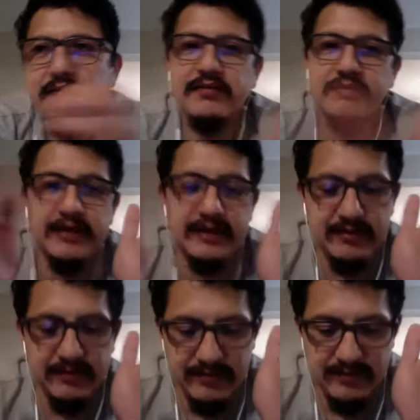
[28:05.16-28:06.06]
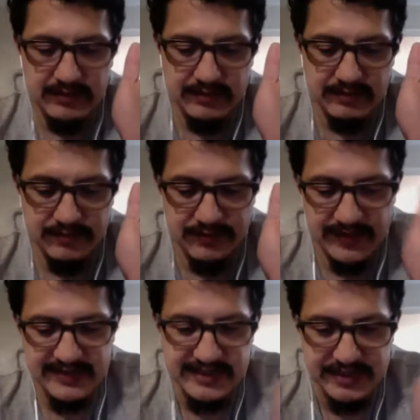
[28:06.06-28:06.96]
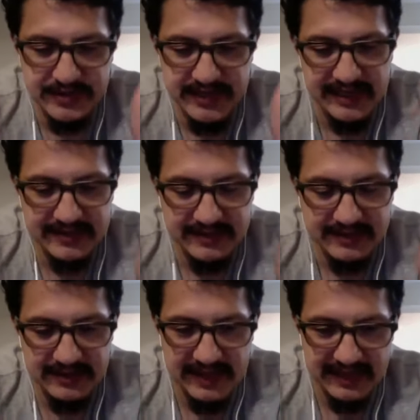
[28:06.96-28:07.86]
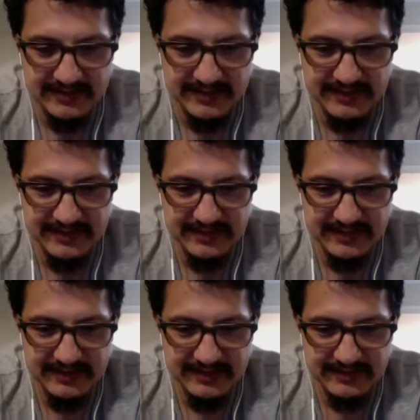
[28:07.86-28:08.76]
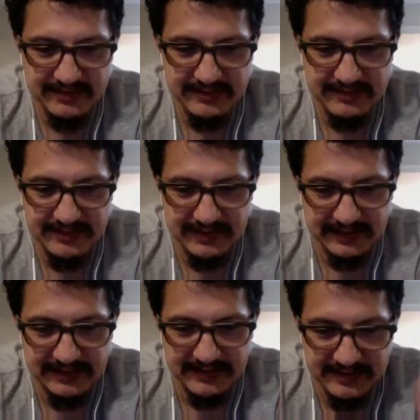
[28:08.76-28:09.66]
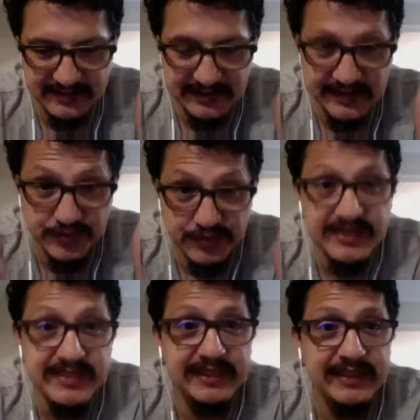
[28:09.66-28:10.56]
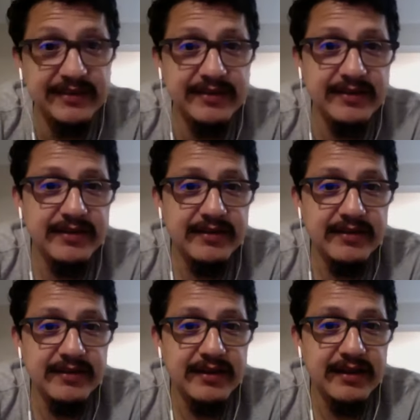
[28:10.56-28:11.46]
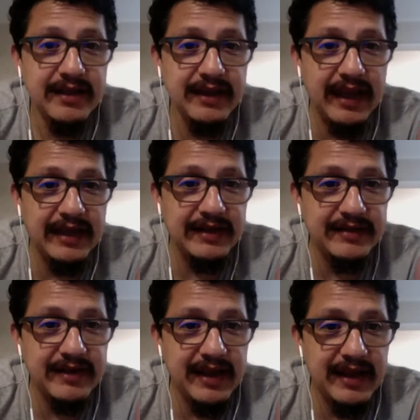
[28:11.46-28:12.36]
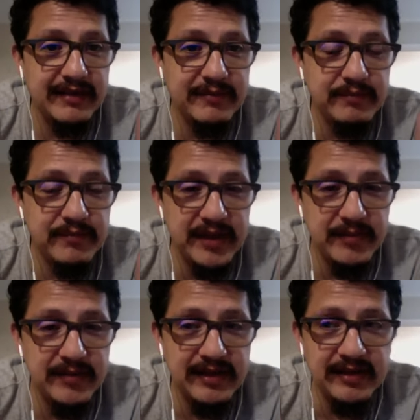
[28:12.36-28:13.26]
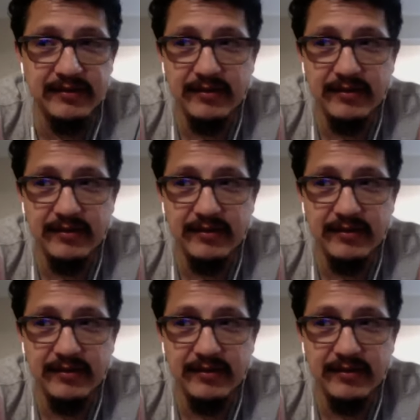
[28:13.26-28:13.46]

like raising your hand in class is risky. And maybe